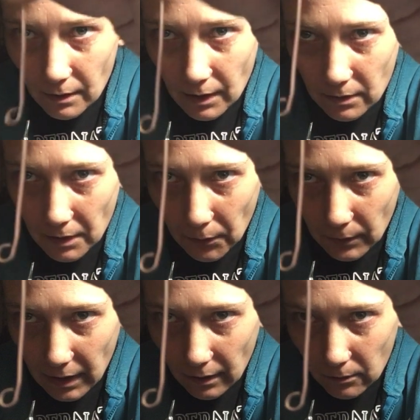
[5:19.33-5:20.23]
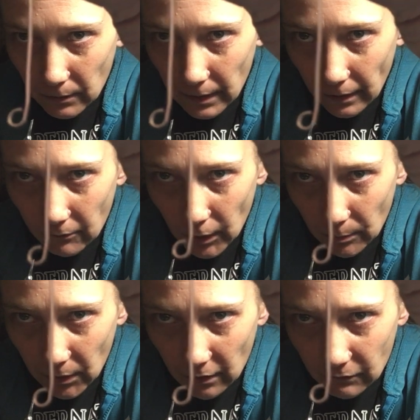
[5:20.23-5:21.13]
and there we go. We have our
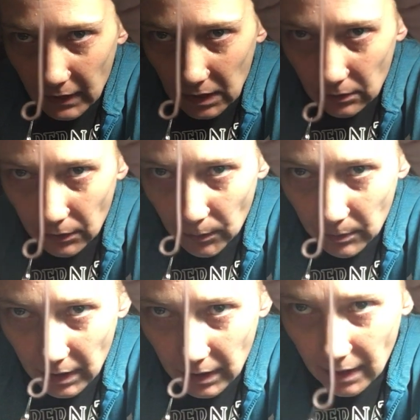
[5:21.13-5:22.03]
perfect loop. And